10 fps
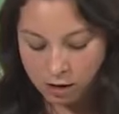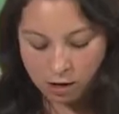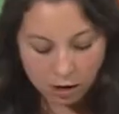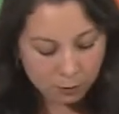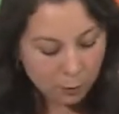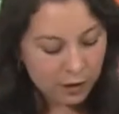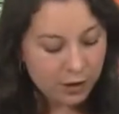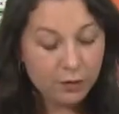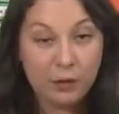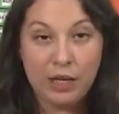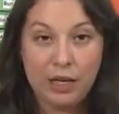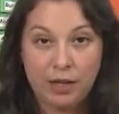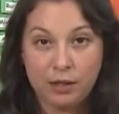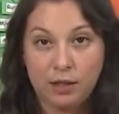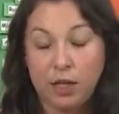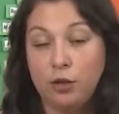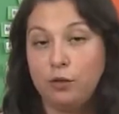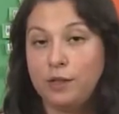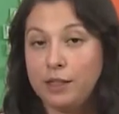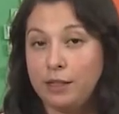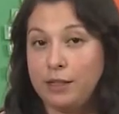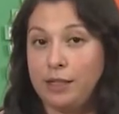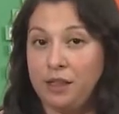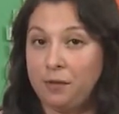On which of these can you still see the